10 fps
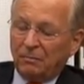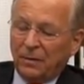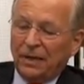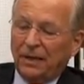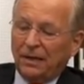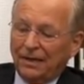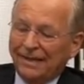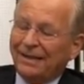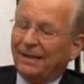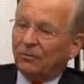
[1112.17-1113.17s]
playing a
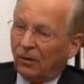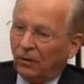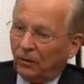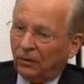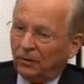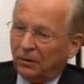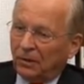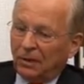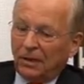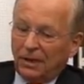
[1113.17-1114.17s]
leading role
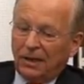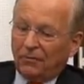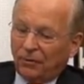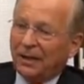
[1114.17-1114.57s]
in